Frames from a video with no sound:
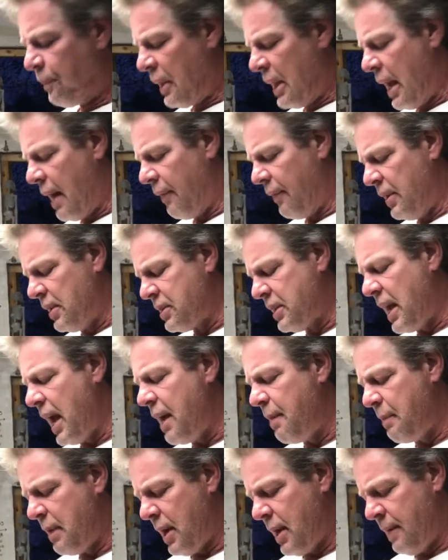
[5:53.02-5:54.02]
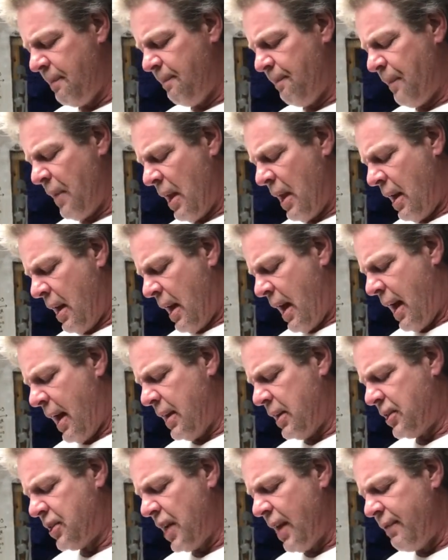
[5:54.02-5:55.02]
Now, this came in at
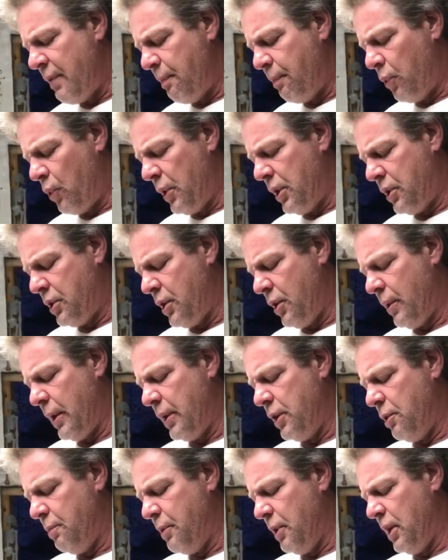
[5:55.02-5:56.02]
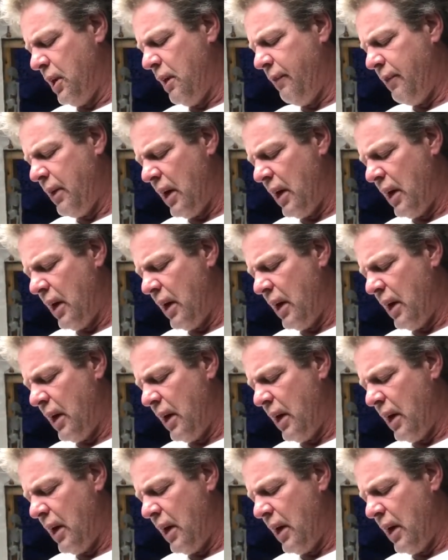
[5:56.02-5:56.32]
a 7.2, I do believe.